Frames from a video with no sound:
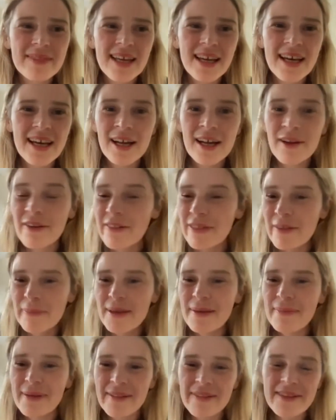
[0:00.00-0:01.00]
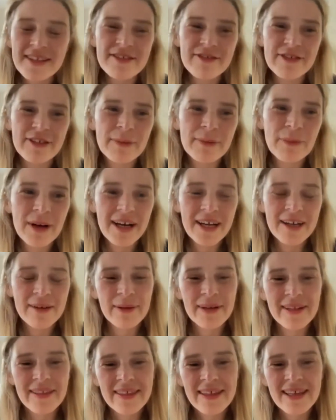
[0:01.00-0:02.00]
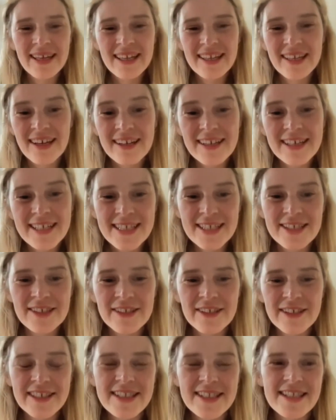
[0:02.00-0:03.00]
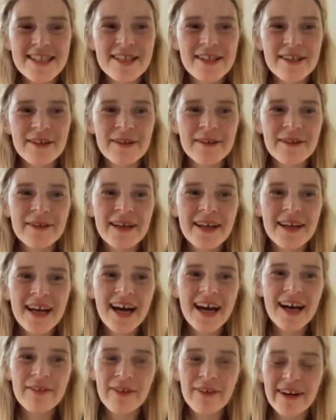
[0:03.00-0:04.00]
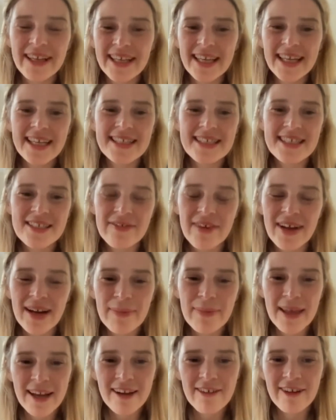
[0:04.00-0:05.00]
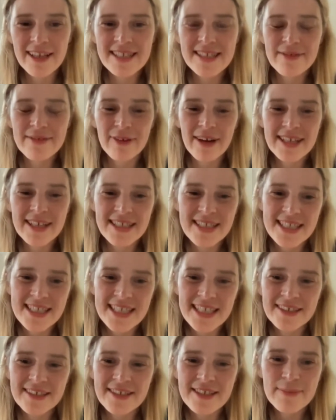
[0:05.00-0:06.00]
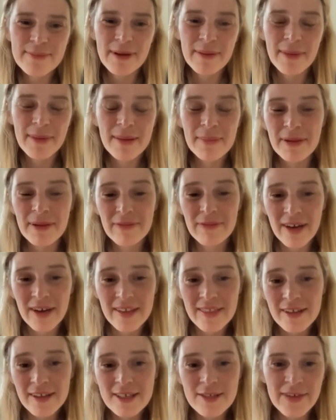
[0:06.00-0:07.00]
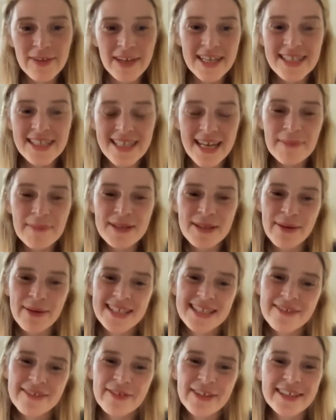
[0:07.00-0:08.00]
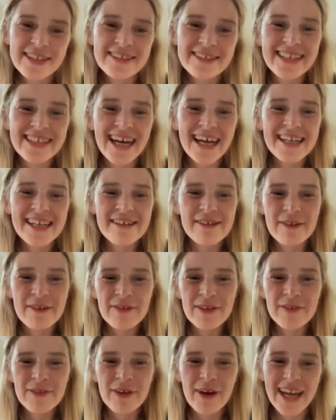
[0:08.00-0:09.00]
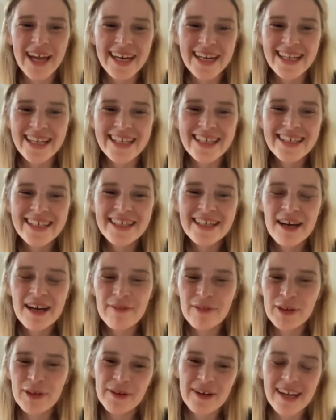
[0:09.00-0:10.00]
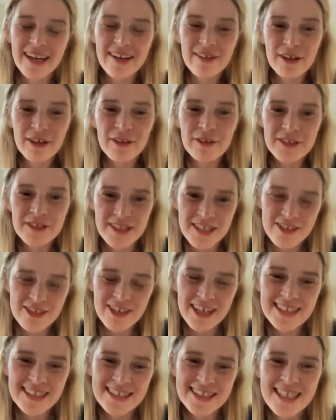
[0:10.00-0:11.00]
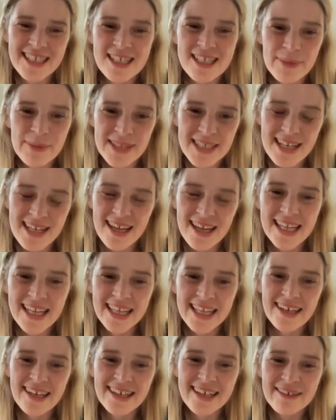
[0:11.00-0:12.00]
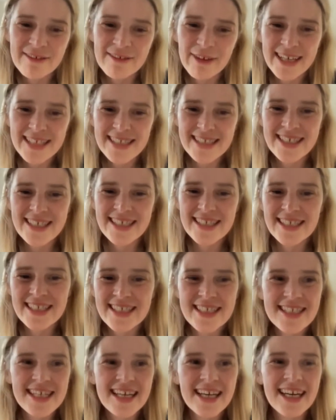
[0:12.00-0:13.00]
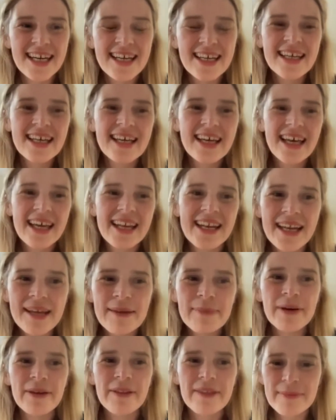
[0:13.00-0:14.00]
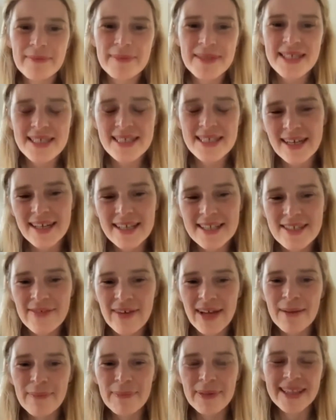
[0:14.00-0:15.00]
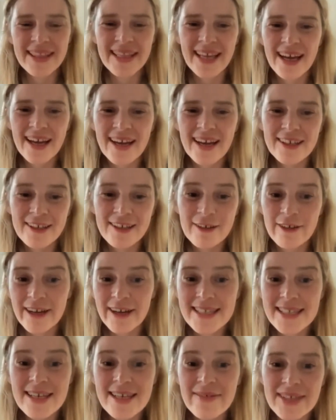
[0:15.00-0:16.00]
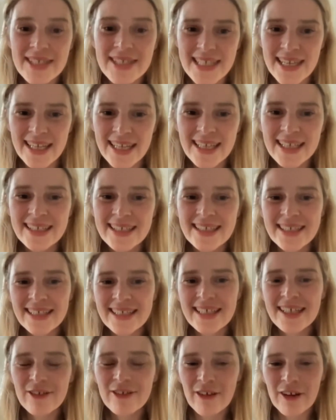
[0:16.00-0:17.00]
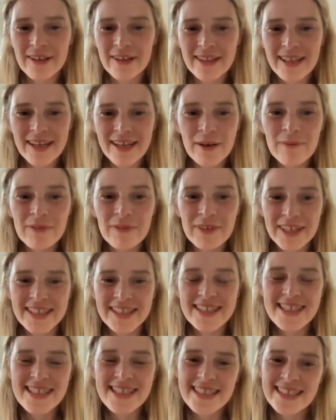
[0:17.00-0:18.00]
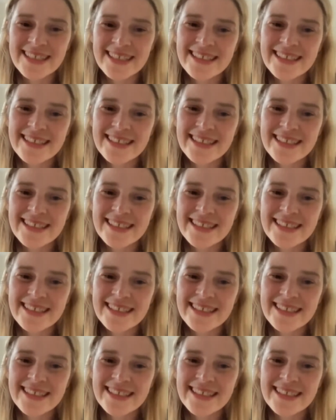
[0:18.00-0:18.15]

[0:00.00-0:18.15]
a lot of the people in this room work with younger students who are very keen to develop their creative writing skills, but maybe find those first steps quite difficult. I don't know if you've got any of your kind of golden strategies with slightly younger writers, just to enable them to start developing their creativity and growing their confidence.